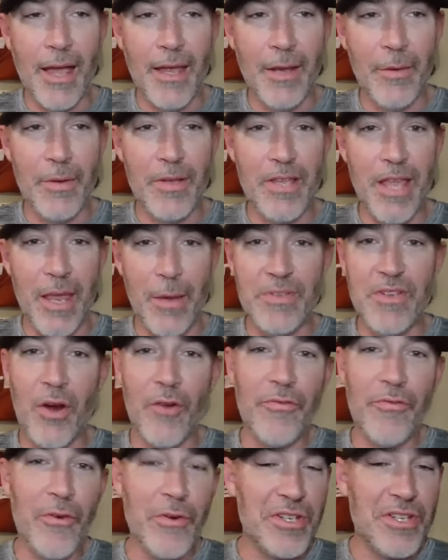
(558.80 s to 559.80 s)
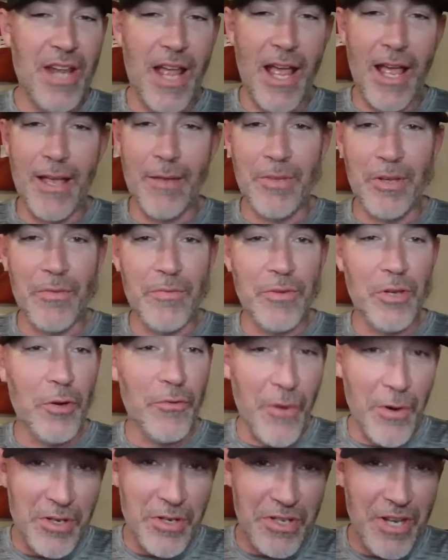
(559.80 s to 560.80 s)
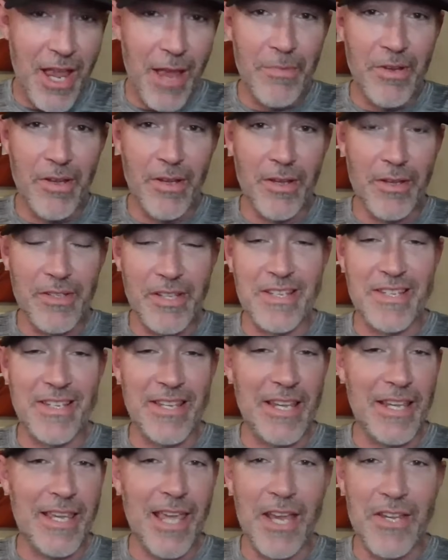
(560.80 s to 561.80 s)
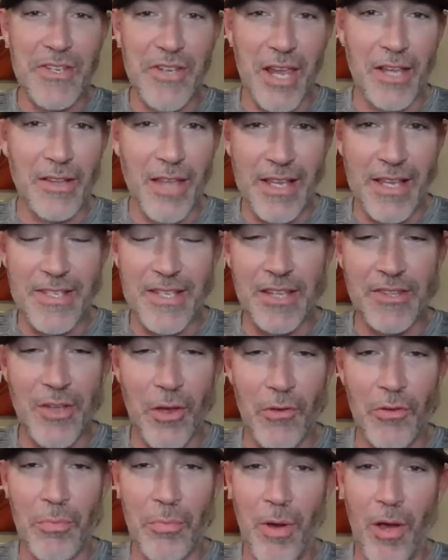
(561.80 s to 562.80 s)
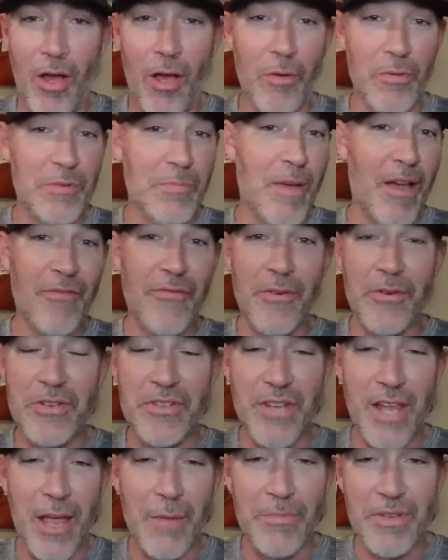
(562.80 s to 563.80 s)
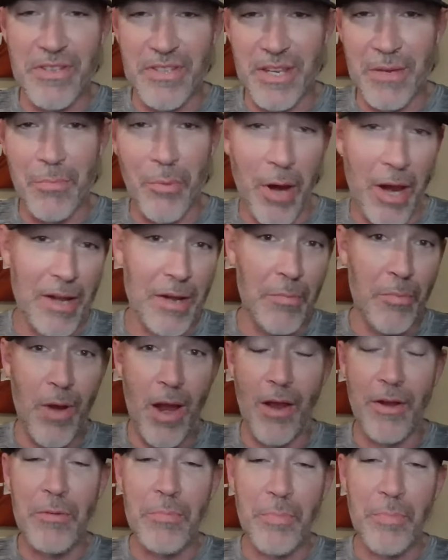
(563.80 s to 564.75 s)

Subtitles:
it was our first time. Your first time to see KJ Lacey throw the ball. It was my first time to see Brandon Brown in